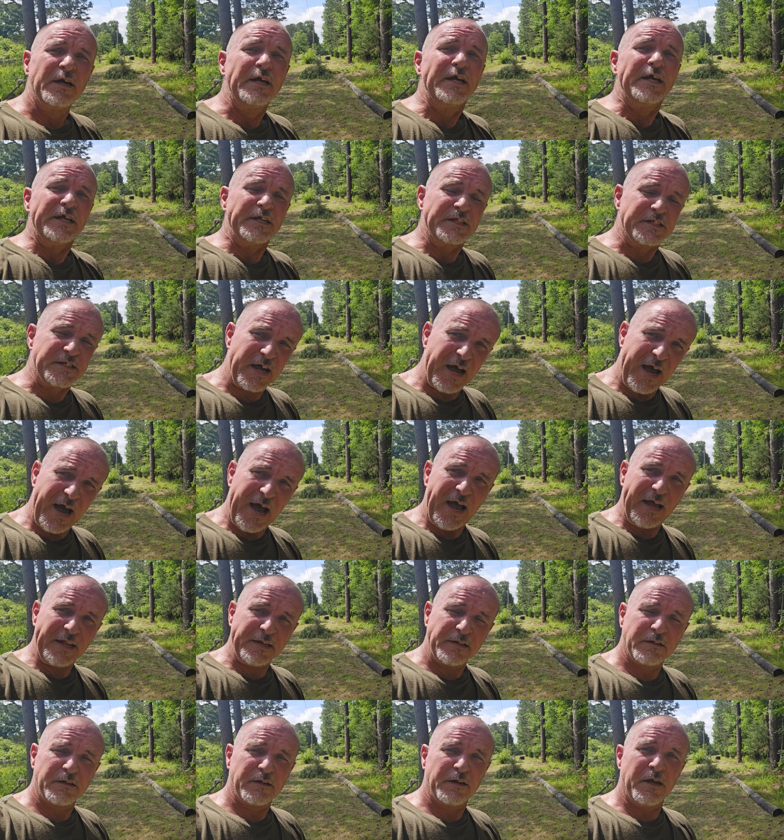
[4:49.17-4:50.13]
It's hot.
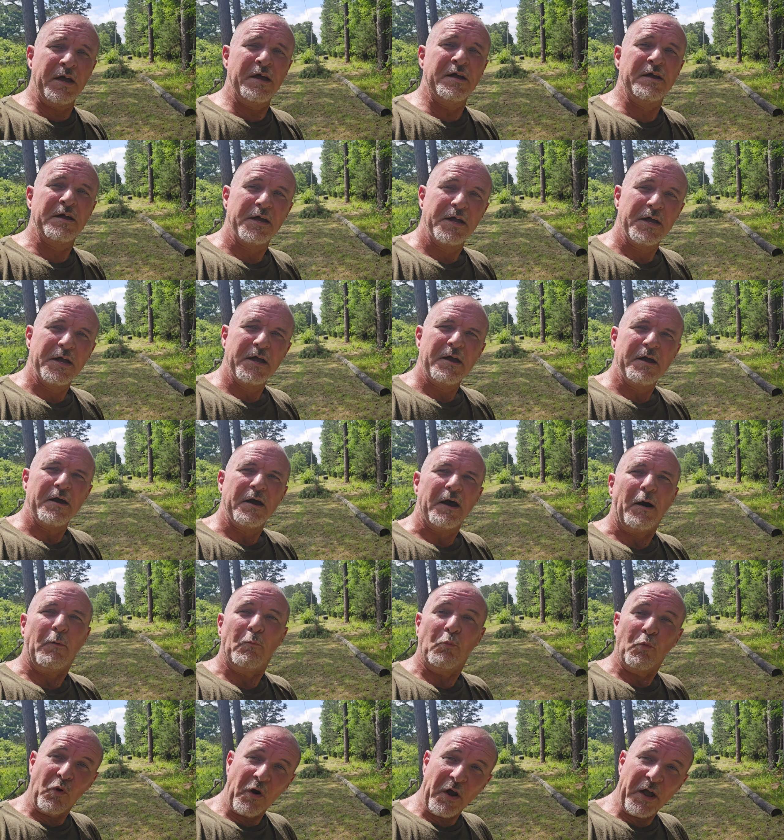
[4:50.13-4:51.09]

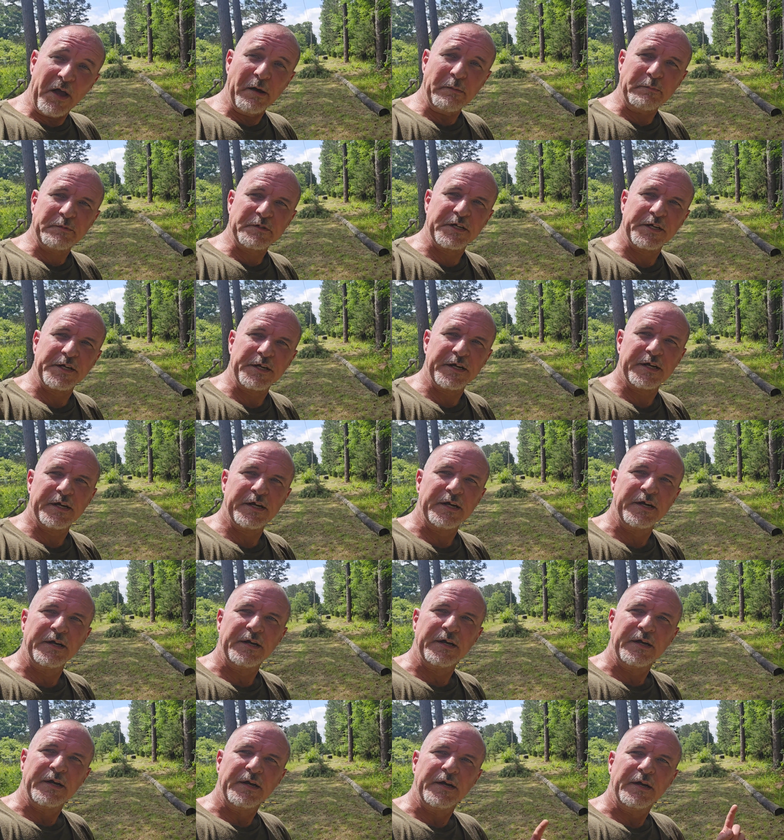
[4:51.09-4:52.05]
I'm whipped.
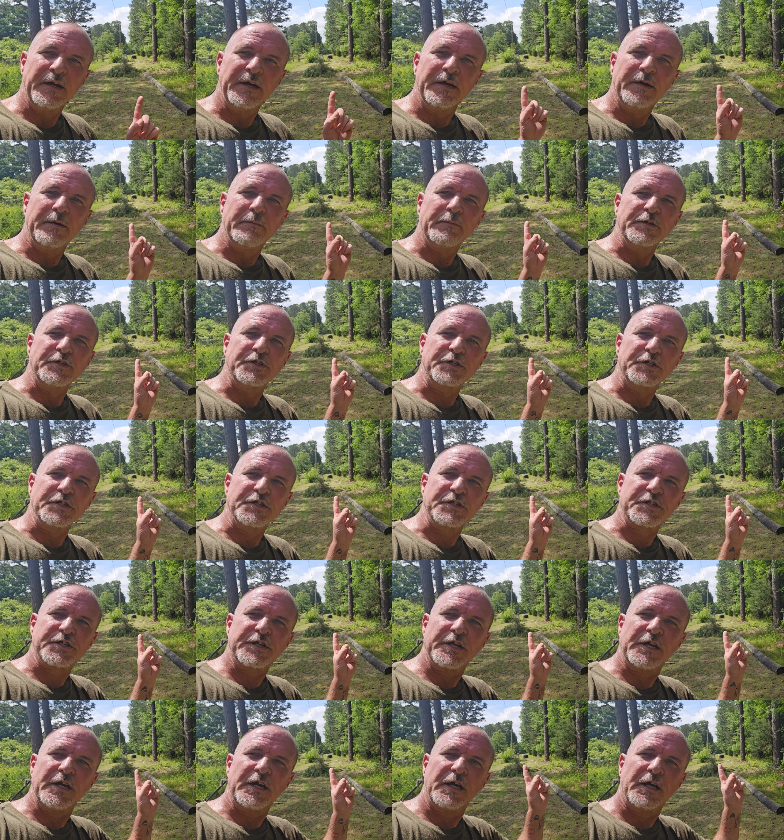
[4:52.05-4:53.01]
But you can
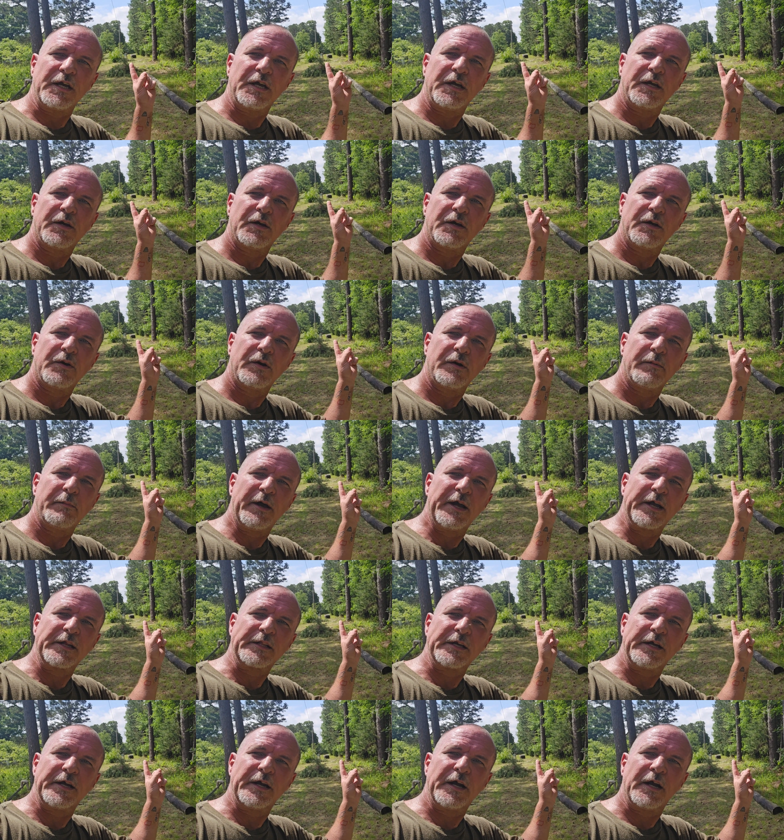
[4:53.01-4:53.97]
see way back
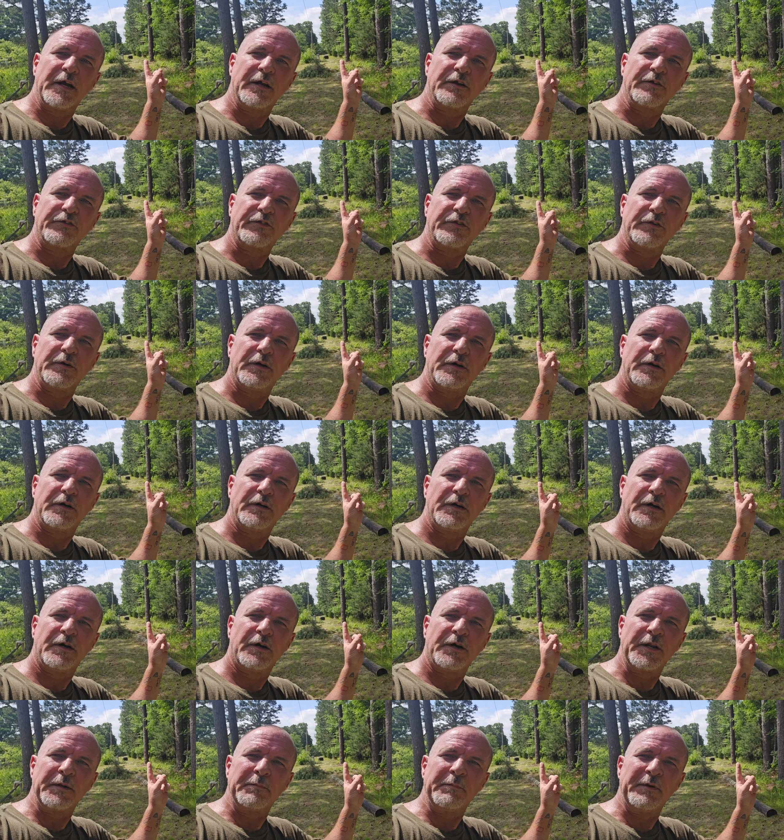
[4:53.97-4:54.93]
there is the
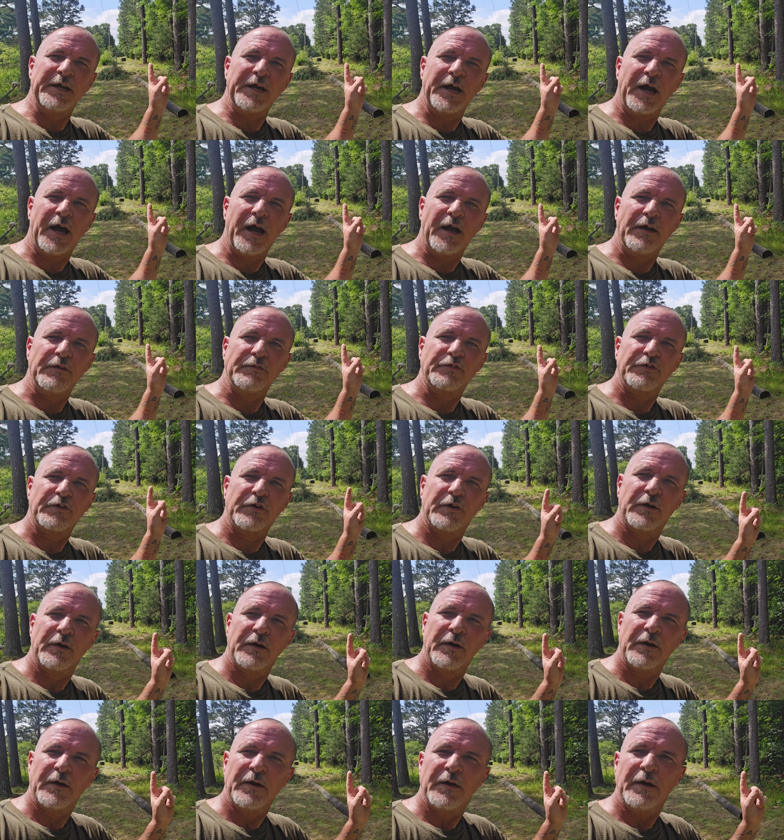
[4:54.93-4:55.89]
honeybee hives.
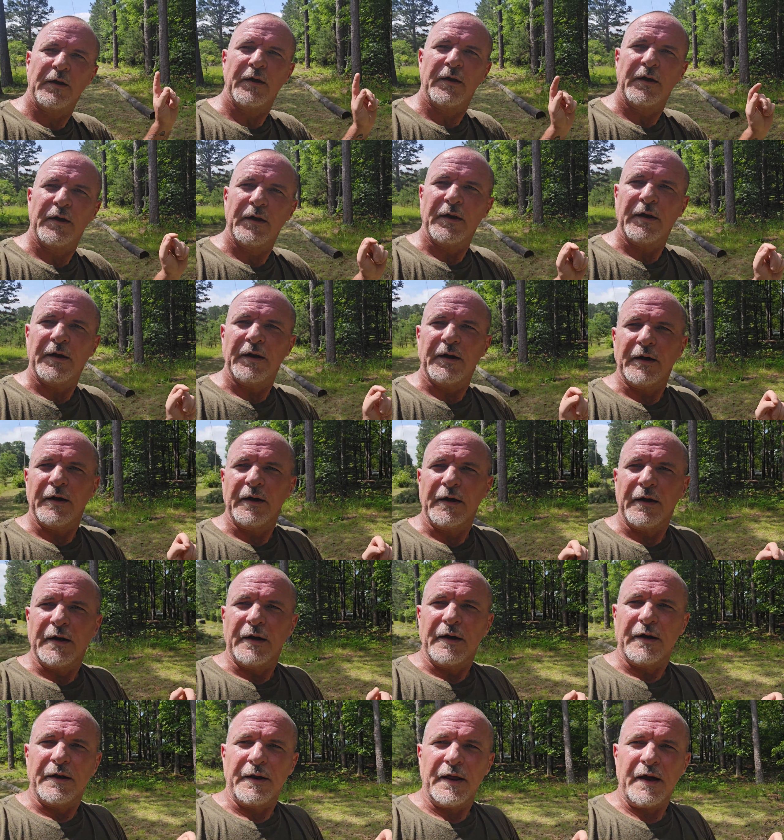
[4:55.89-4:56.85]

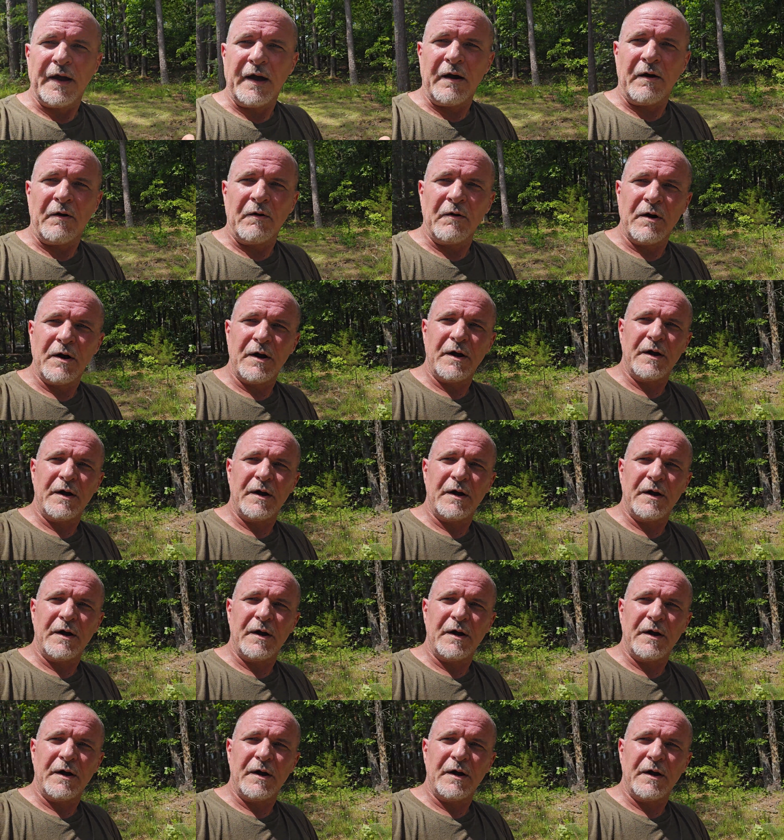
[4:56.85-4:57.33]
Now,